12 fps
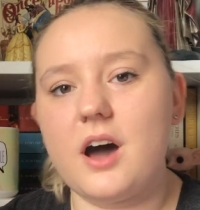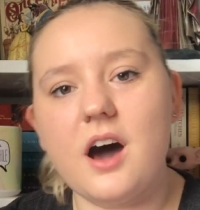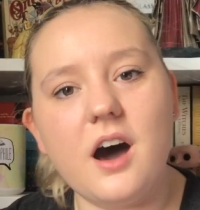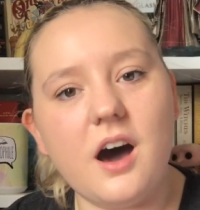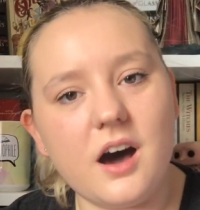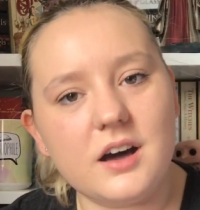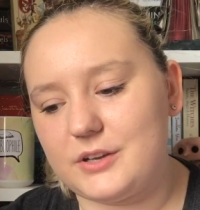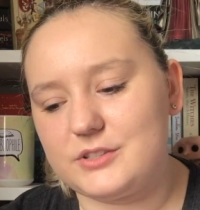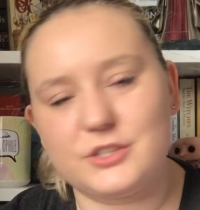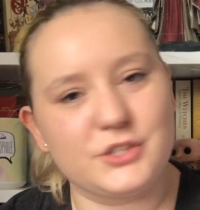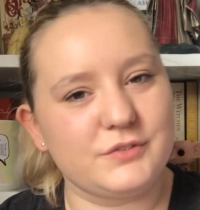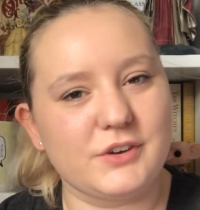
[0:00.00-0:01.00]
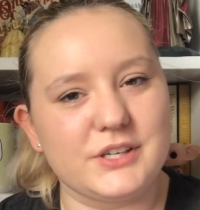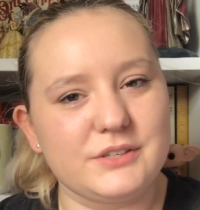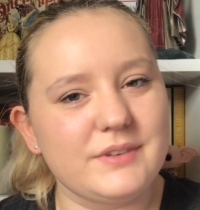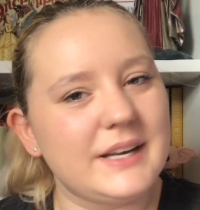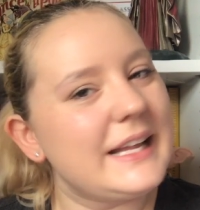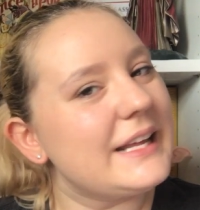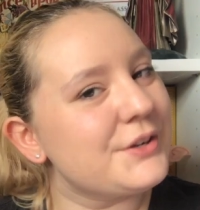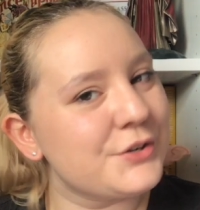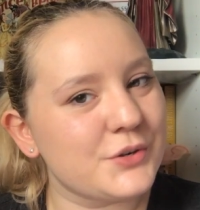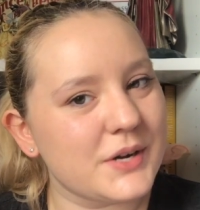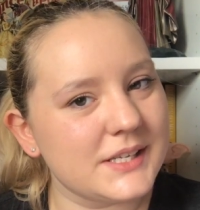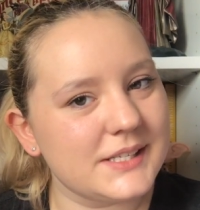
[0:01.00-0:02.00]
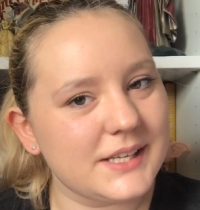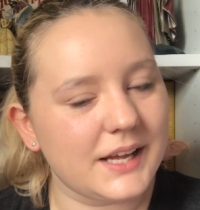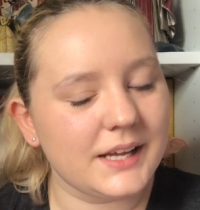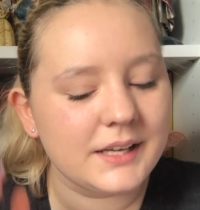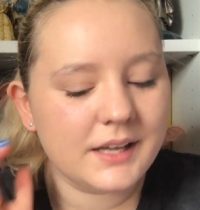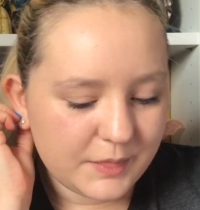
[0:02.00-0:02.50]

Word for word: art because I just find it really interesting.